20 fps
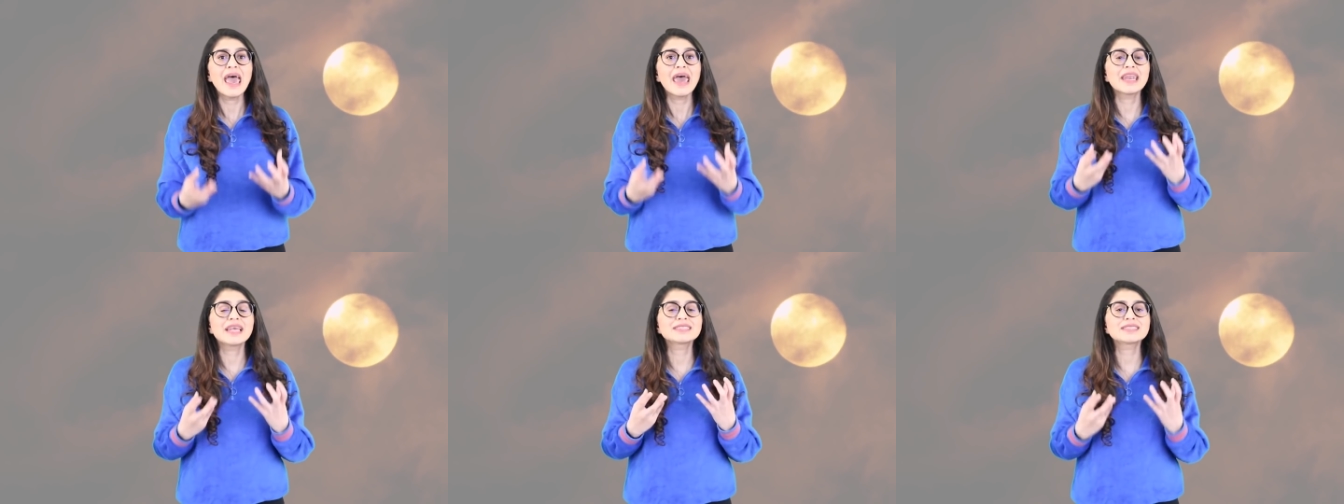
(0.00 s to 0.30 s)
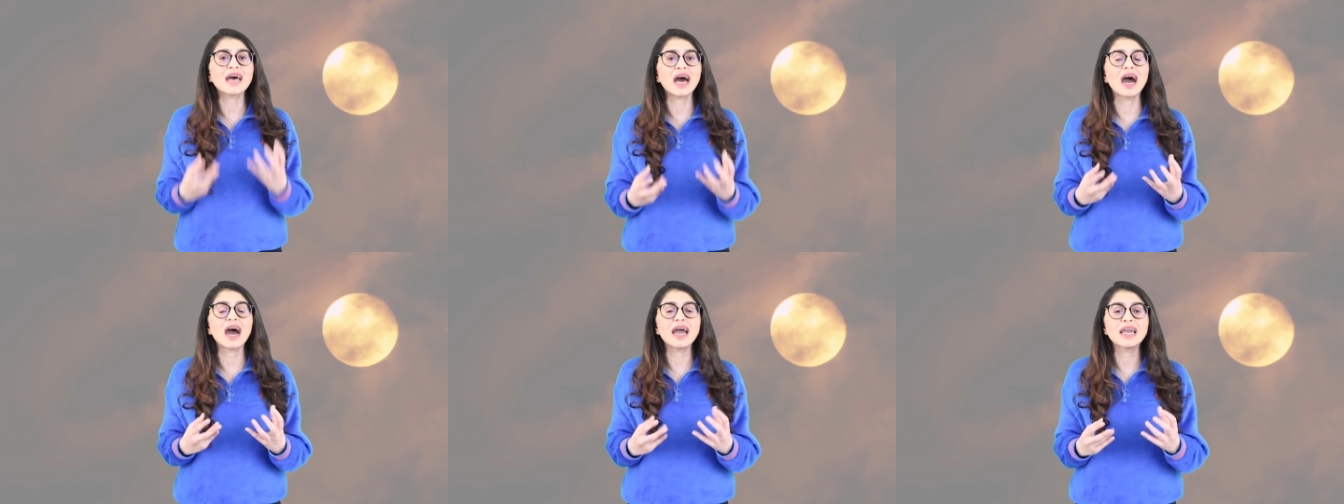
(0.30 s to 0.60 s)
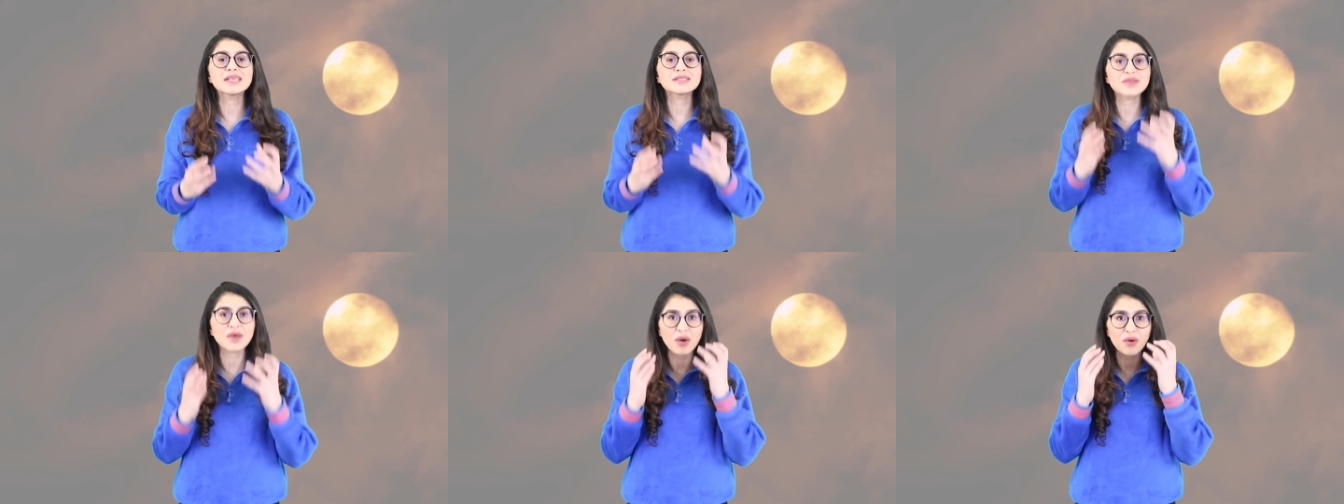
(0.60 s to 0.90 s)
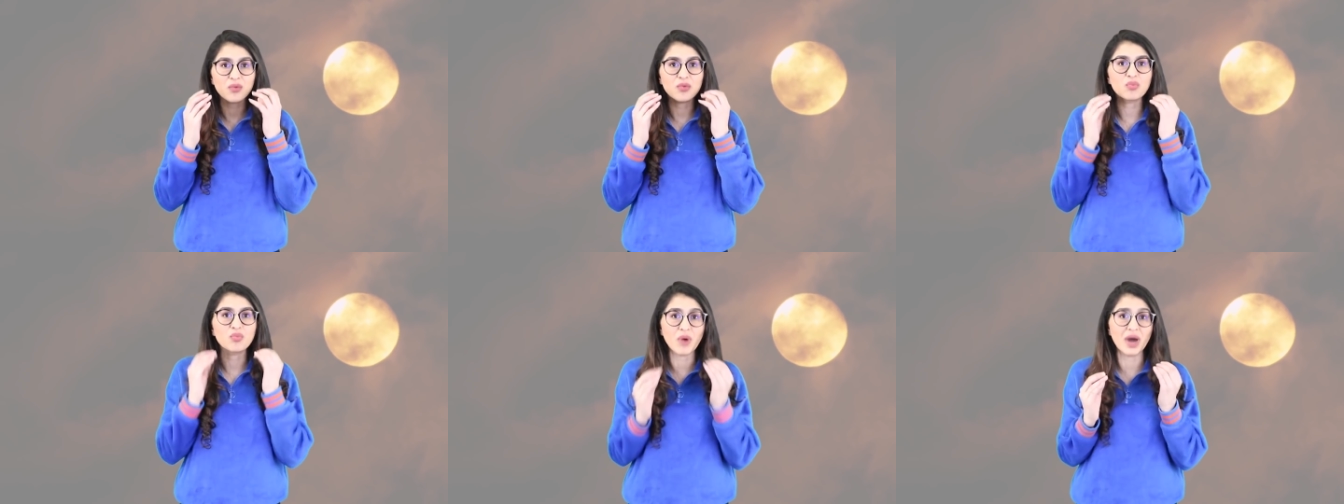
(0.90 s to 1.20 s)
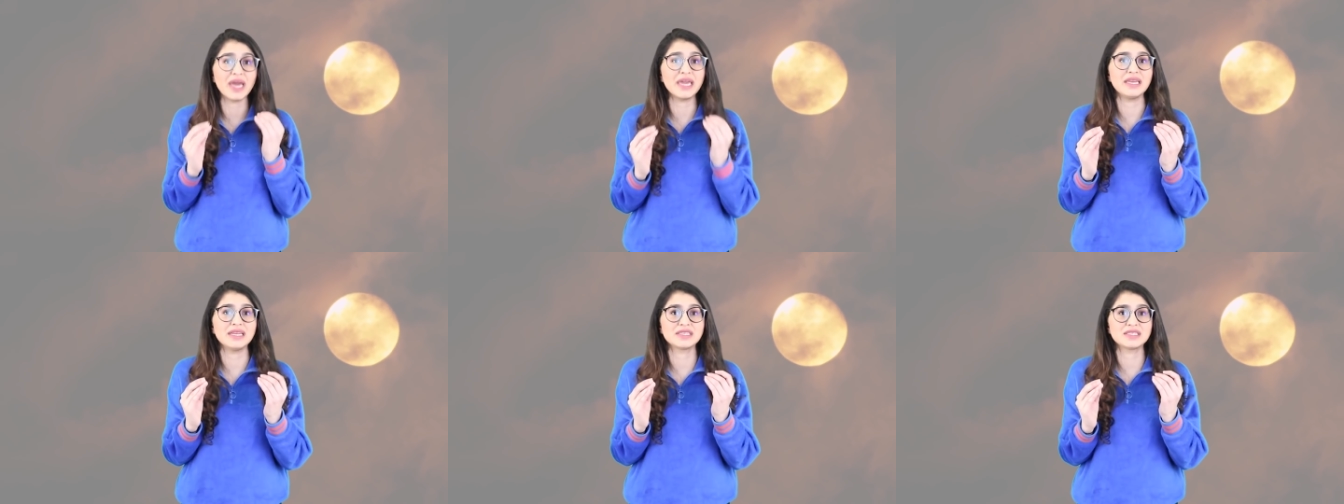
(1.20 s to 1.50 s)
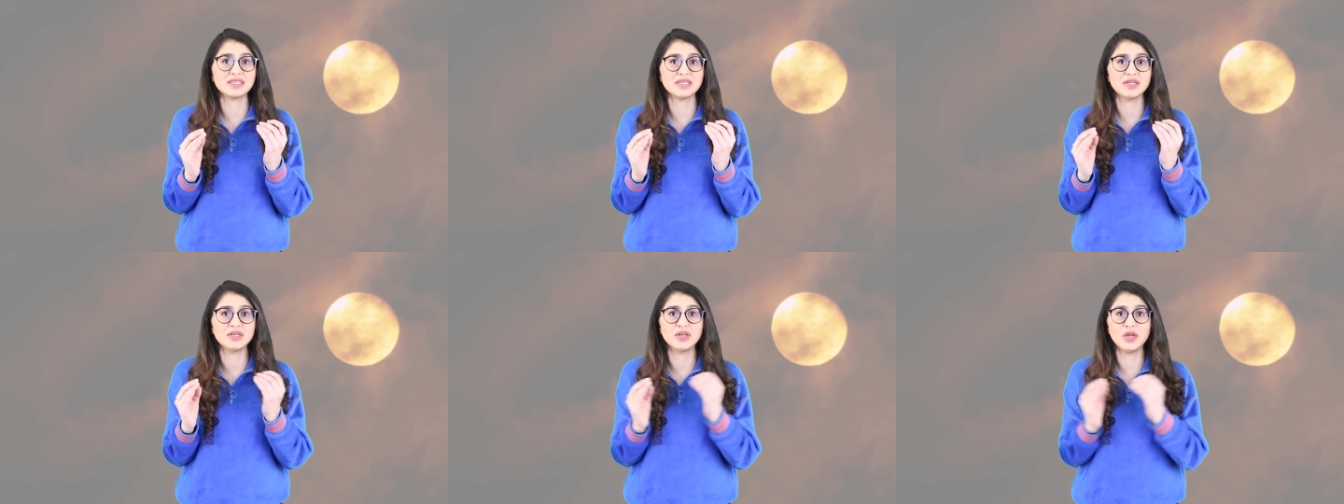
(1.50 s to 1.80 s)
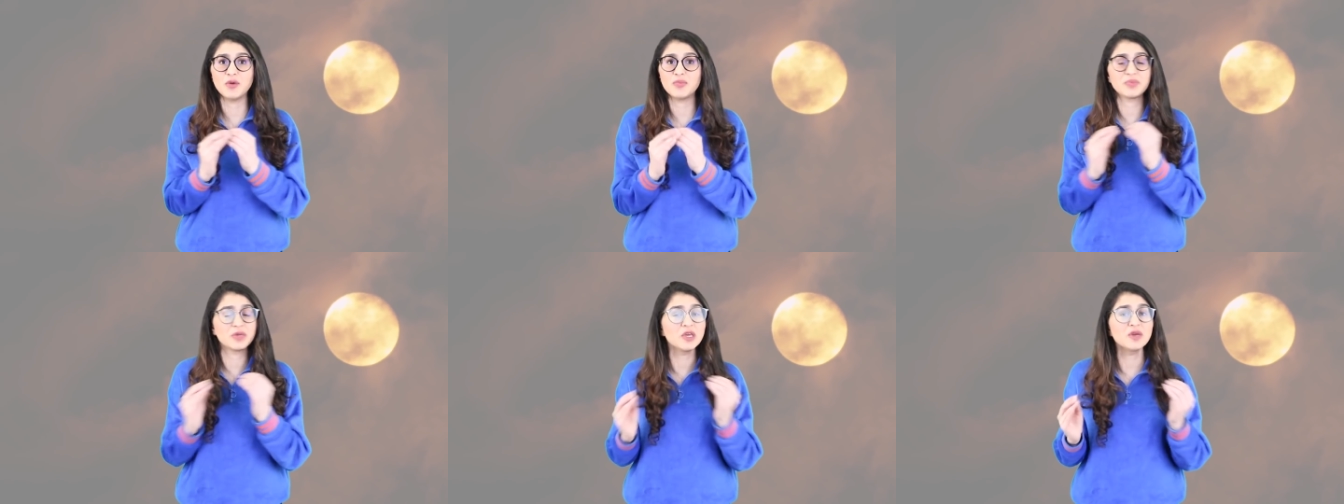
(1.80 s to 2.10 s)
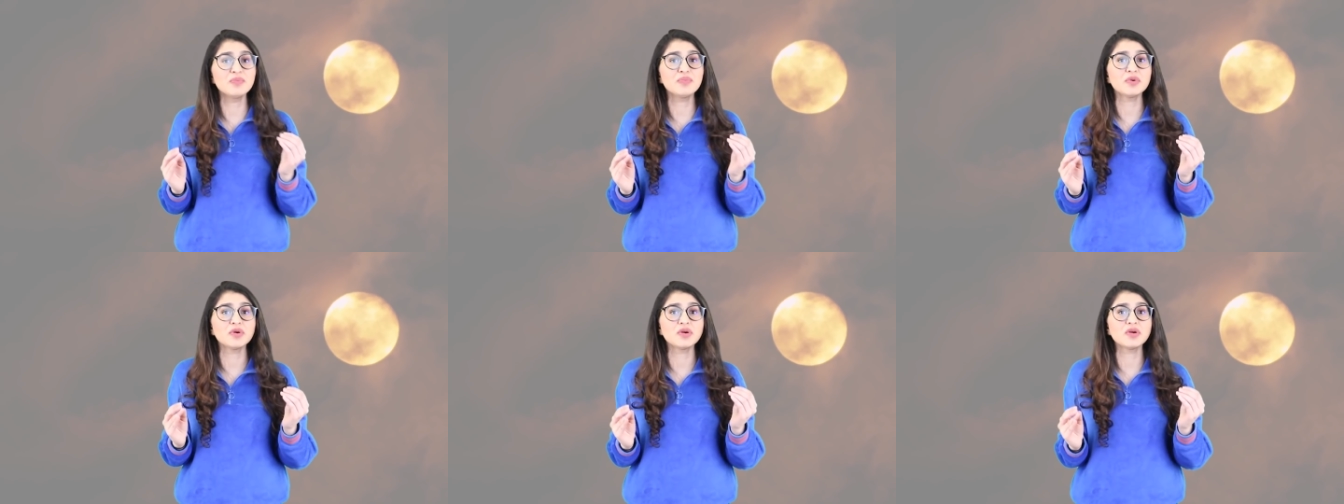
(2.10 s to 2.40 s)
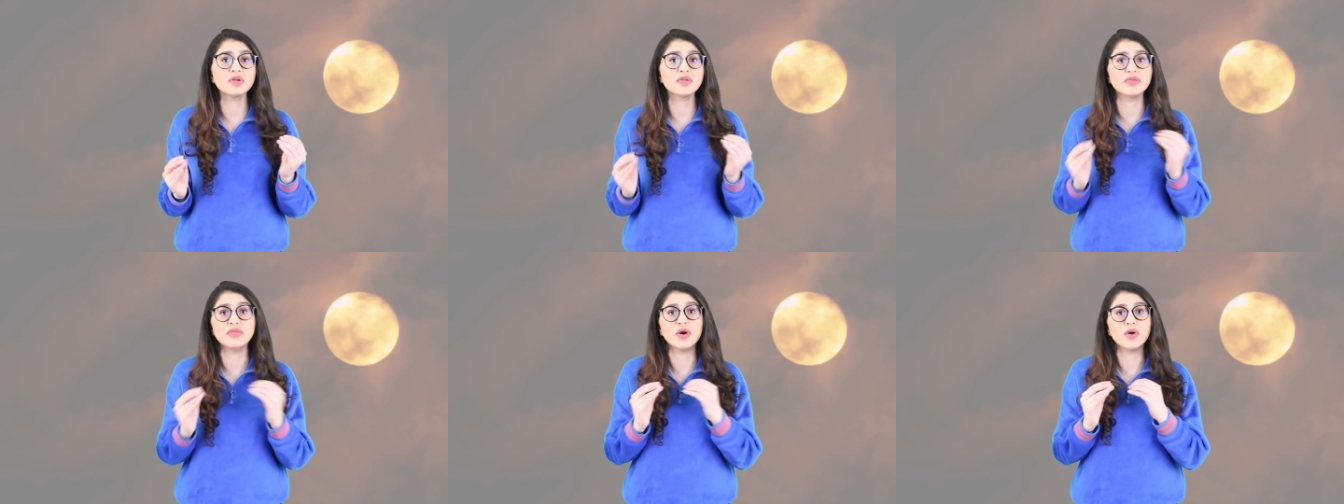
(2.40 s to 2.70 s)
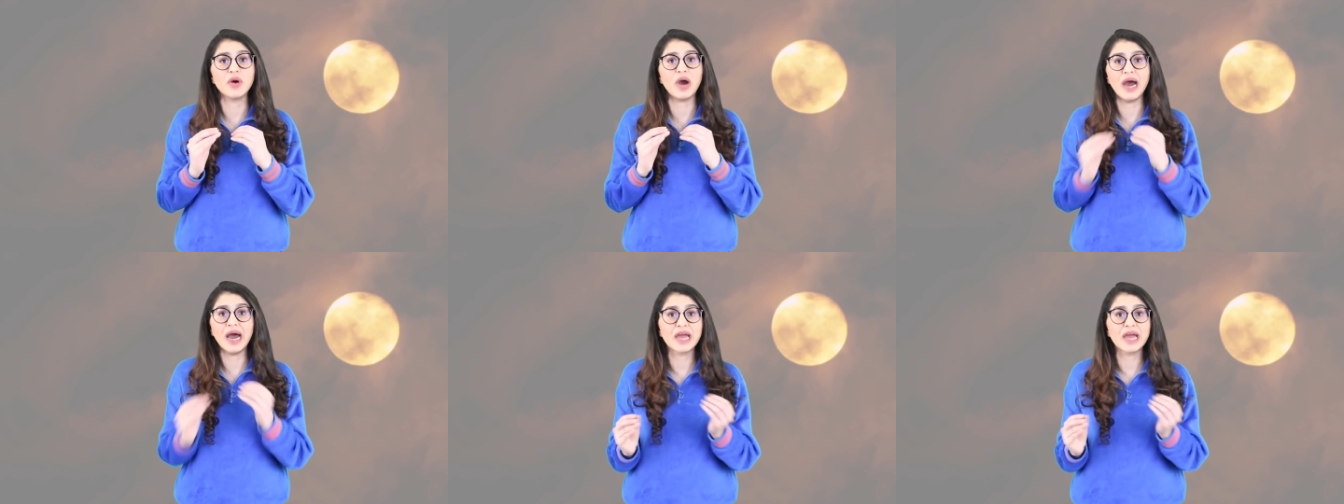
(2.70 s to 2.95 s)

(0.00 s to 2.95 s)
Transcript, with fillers: and his eyes are white. No pupil, no